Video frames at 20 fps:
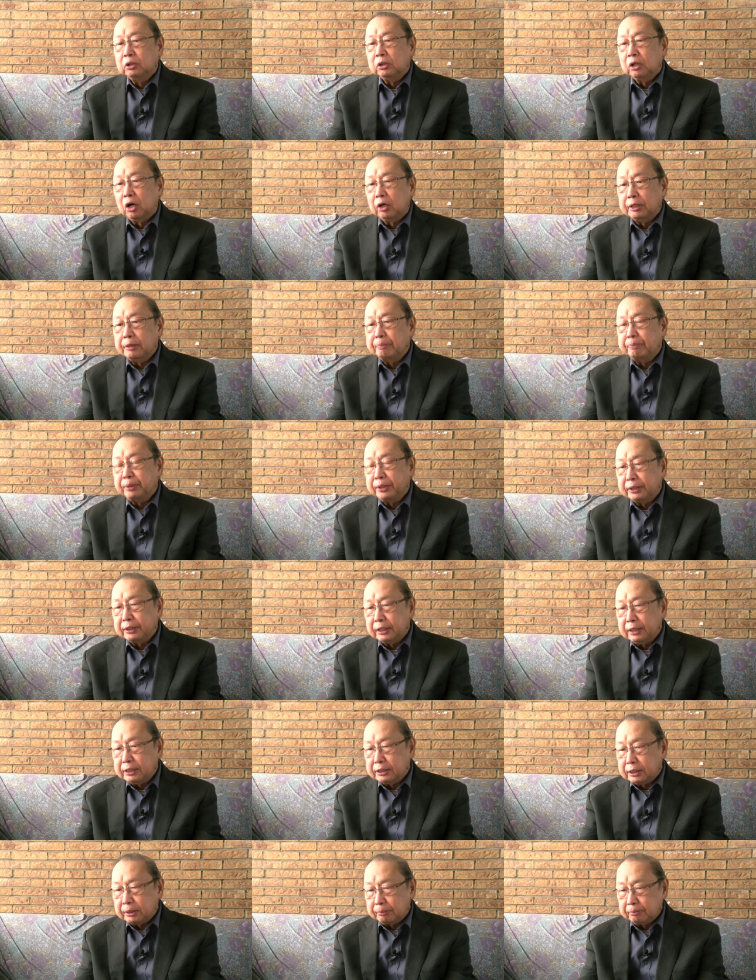or
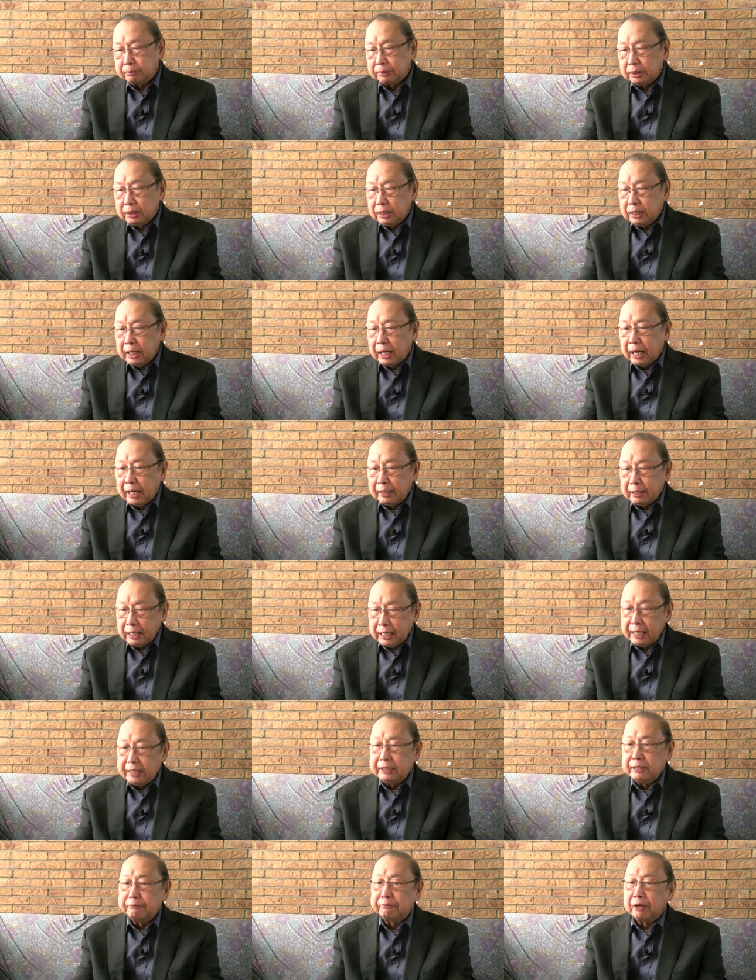imperialism and
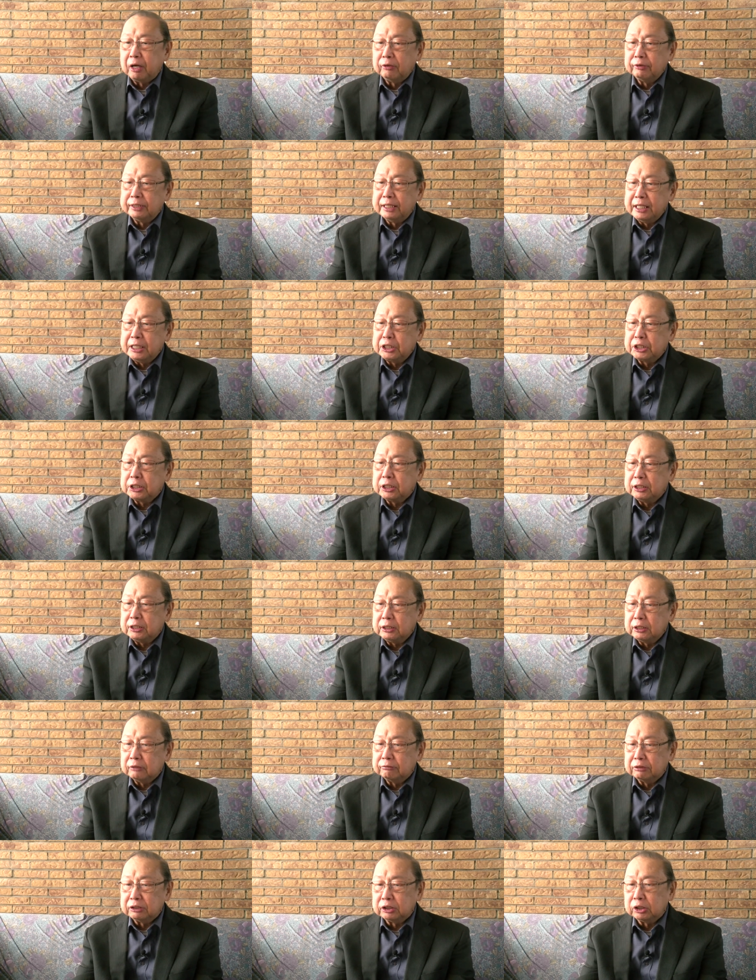laid the foundation
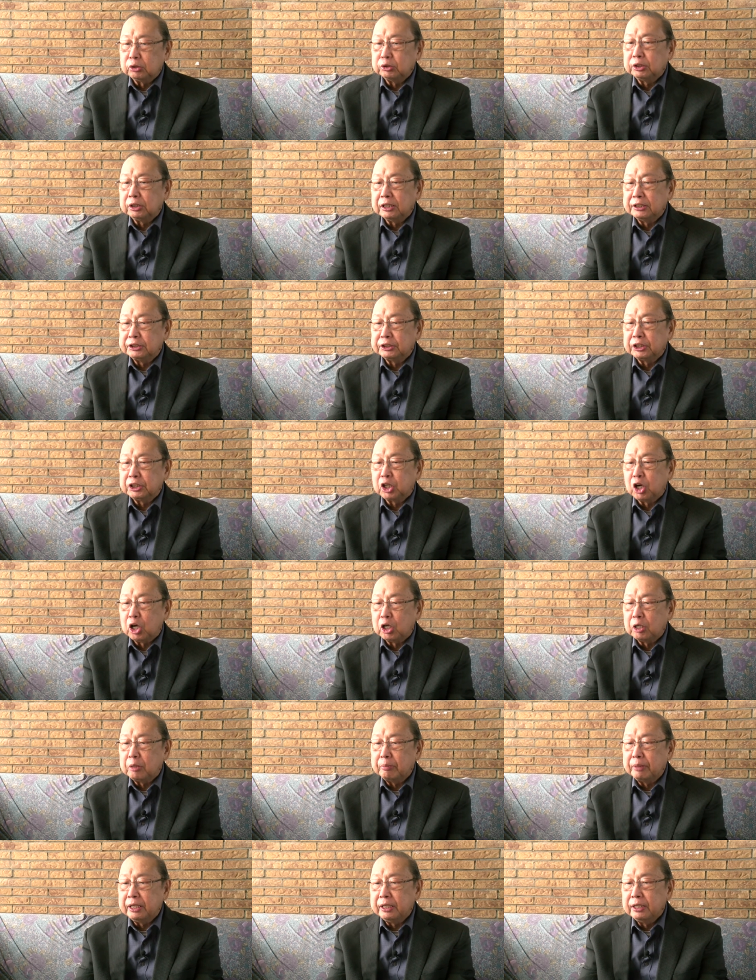of the socialist
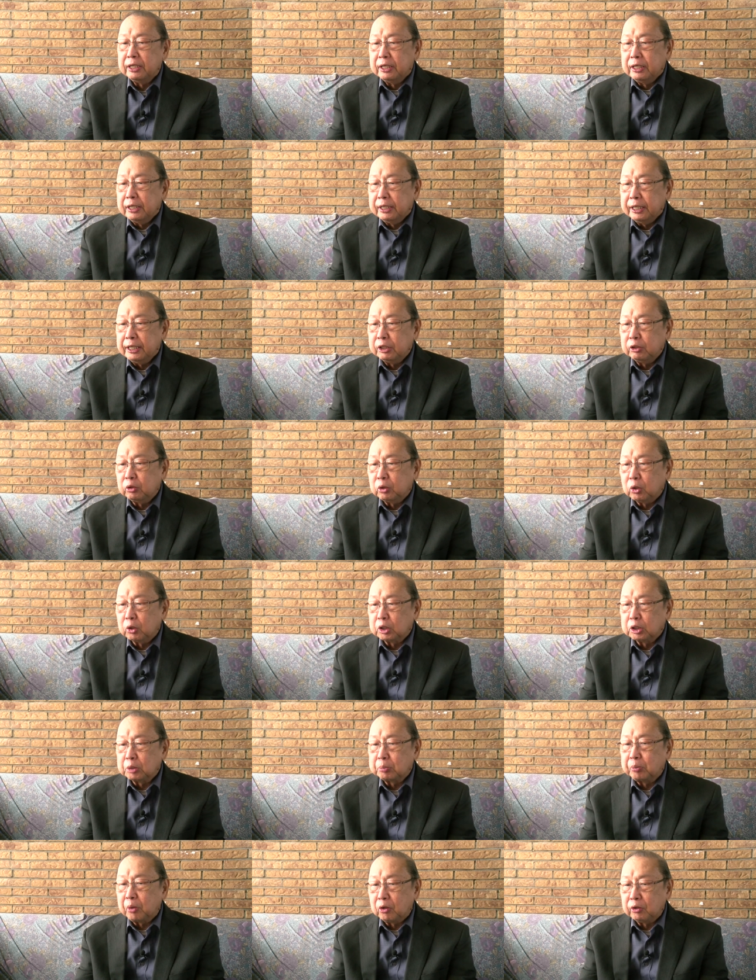economy in
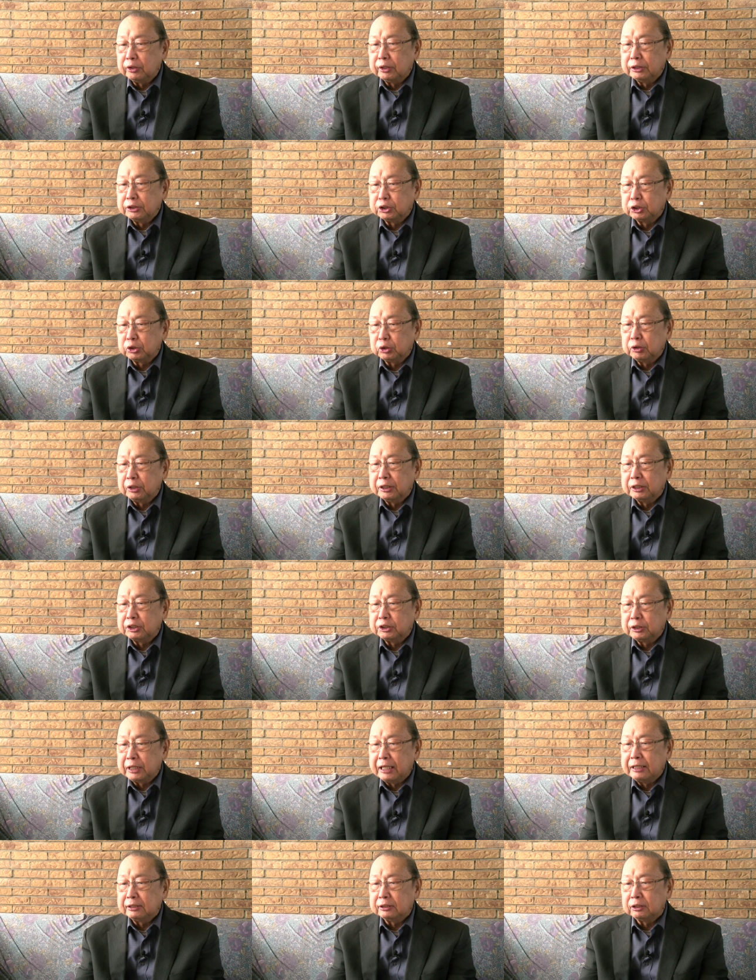correspondence to the
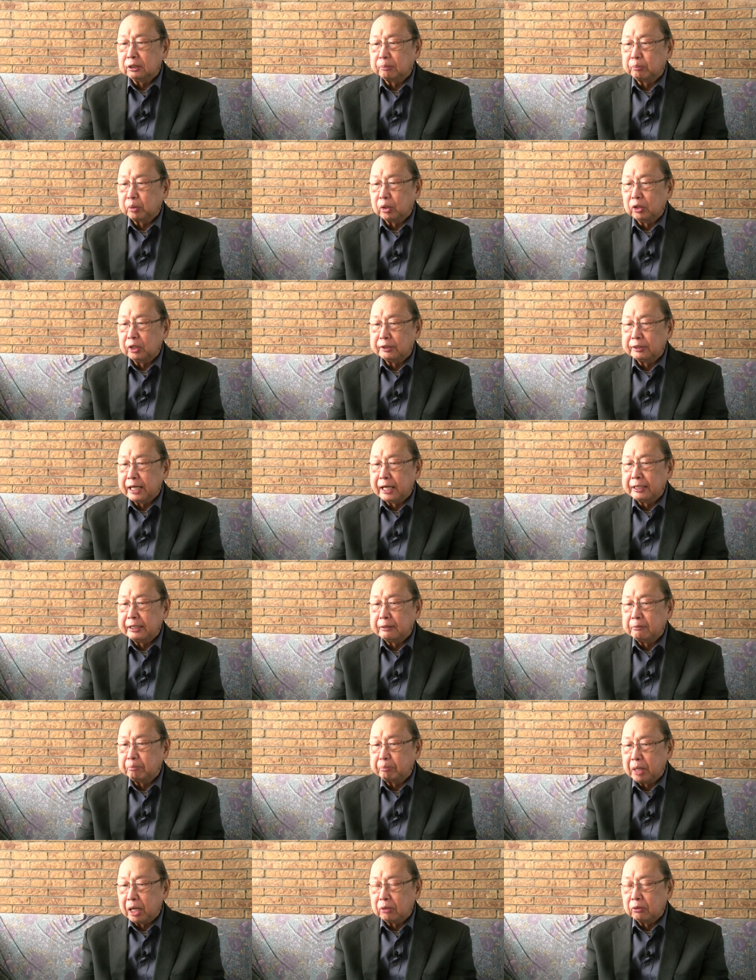extent of proletarian
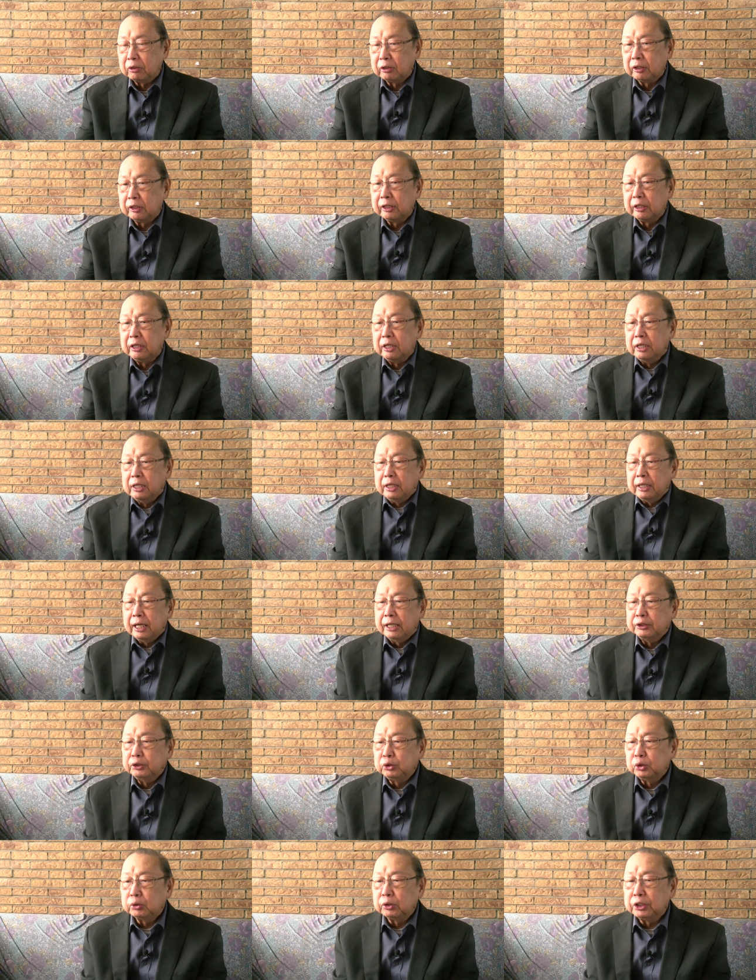power
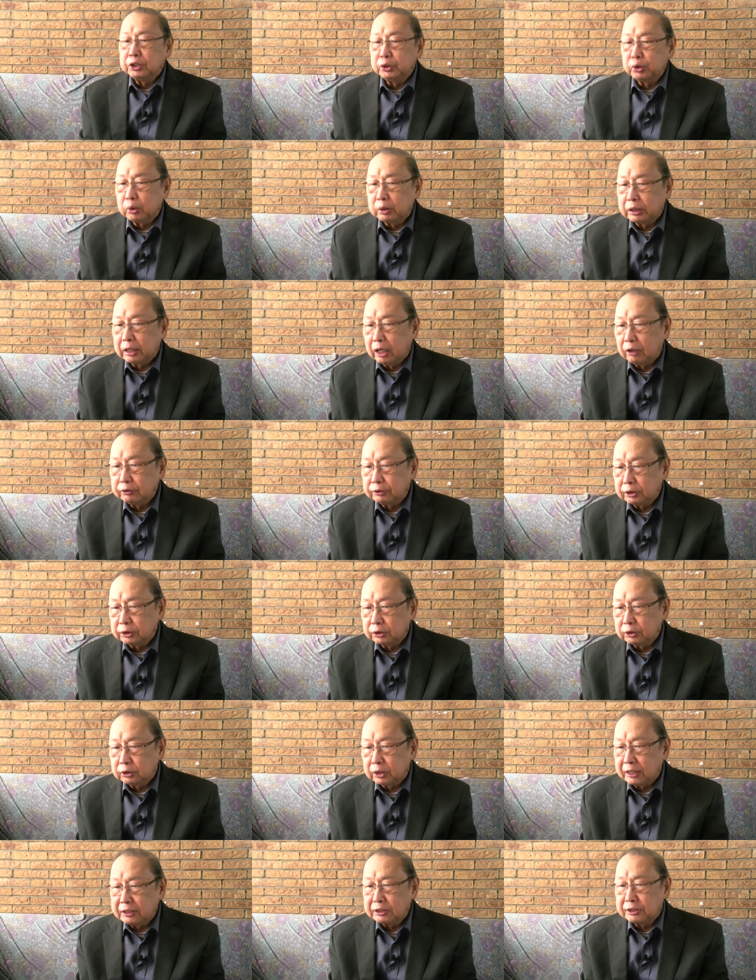and took into account the
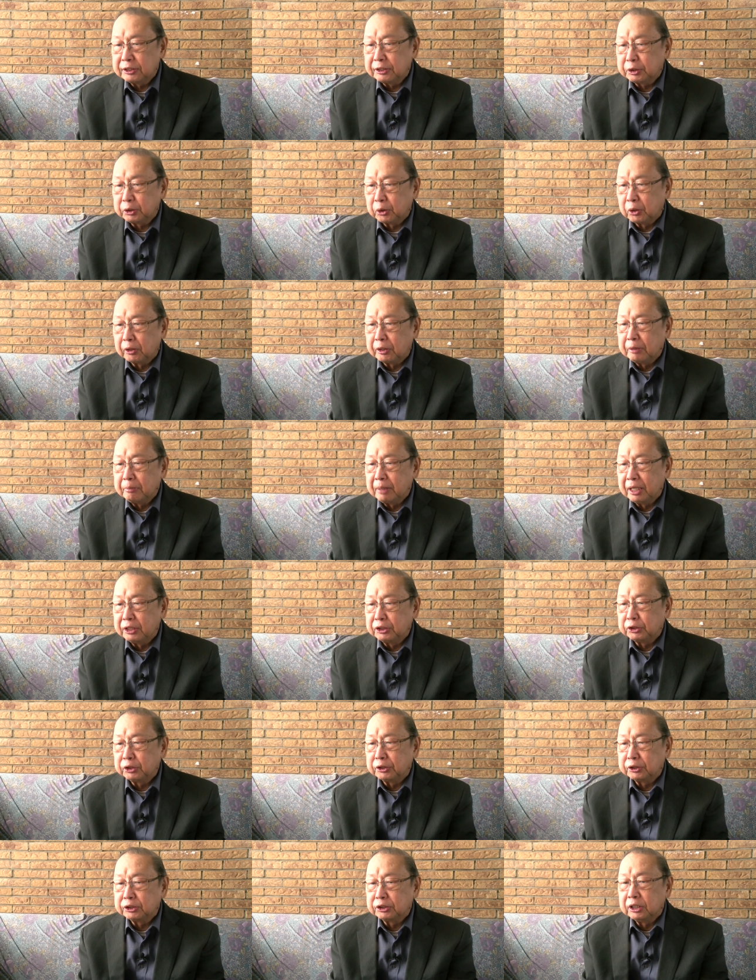transitory
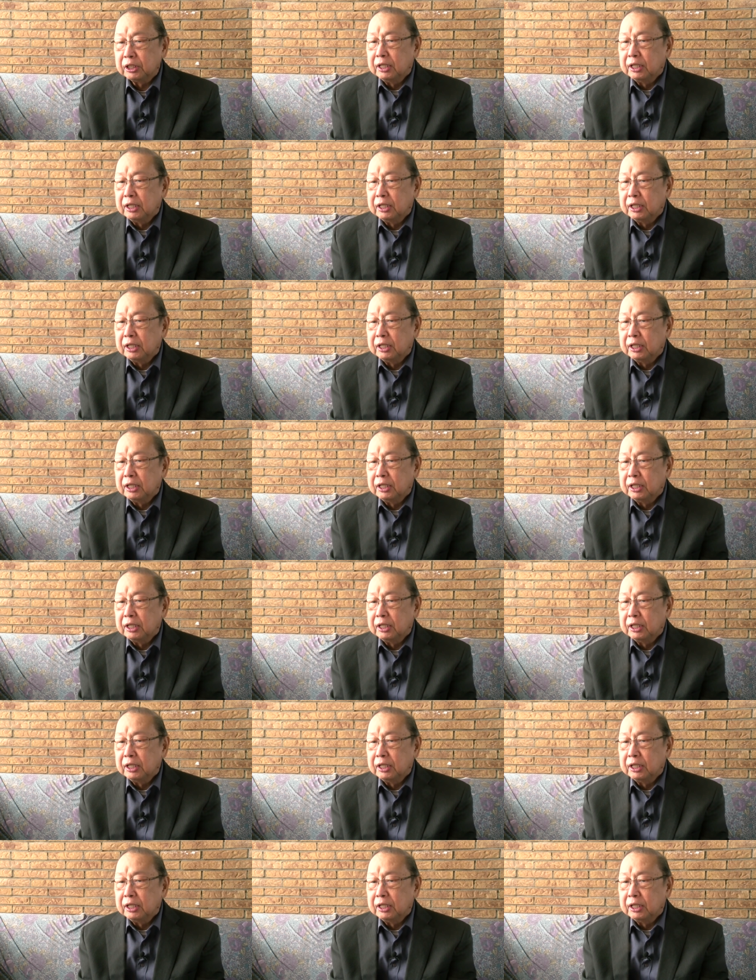measures